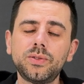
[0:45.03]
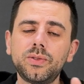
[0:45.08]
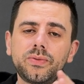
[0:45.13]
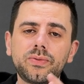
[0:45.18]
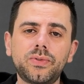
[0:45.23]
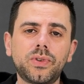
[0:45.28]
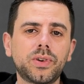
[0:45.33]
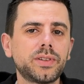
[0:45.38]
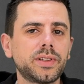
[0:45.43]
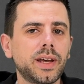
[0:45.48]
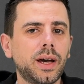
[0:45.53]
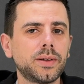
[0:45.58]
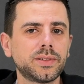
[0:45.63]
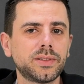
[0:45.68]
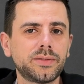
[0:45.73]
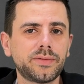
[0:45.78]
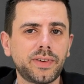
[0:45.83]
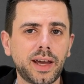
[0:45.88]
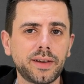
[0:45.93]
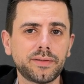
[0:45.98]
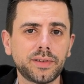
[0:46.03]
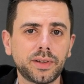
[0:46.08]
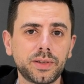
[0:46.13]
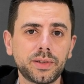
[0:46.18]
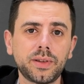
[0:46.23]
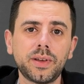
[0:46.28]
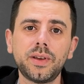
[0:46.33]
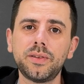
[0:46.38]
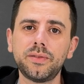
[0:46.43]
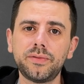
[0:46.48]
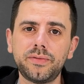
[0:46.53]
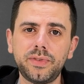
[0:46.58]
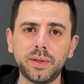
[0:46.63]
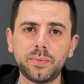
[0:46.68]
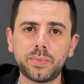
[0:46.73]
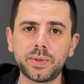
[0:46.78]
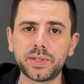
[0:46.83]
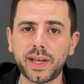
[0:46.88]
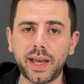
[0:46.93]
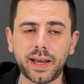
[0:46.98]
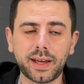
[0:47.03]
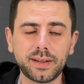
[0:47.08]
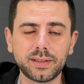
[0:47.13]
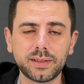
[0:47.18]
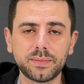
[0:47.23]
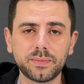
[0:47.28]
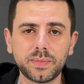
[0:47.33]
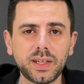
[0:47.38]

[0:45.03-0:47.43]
to 4,500 feet per second.